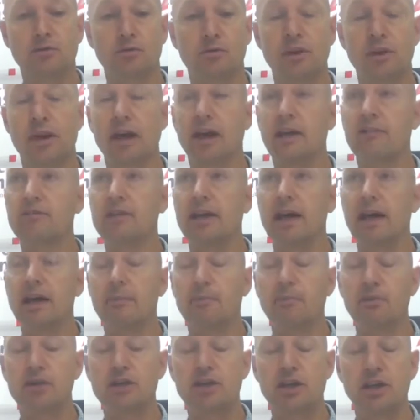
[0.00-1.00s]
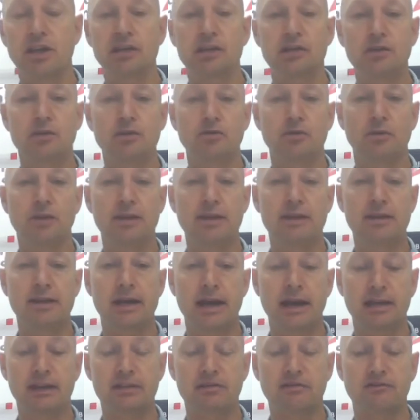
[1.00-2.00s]
or they have data projectors or
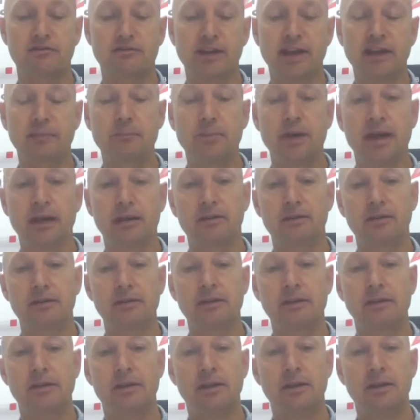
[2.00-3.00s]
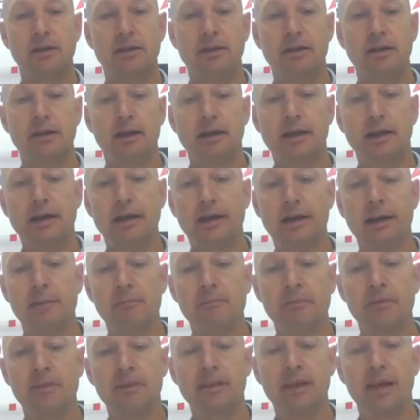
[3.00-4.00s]
interactive flat panels,
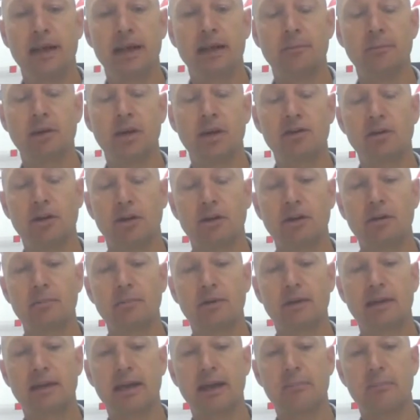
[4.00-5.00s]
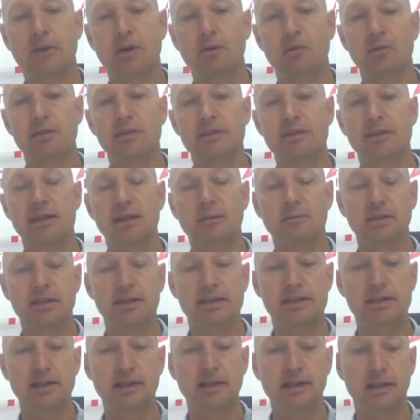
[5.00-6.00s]
the Elmo document camera will
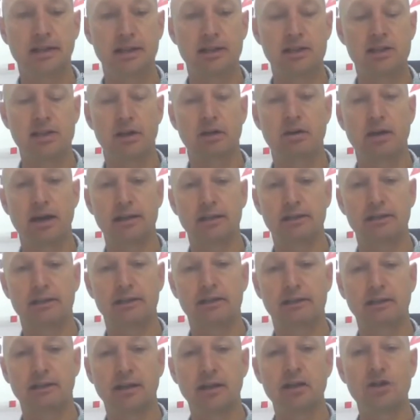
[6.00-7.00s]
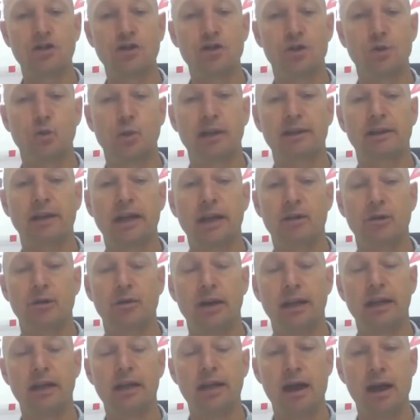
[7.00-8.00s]
seamlessly integrate into what they
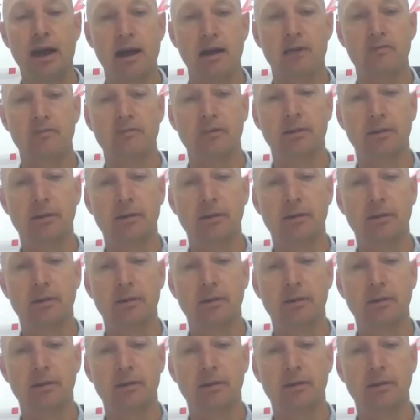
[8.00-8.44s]
already have.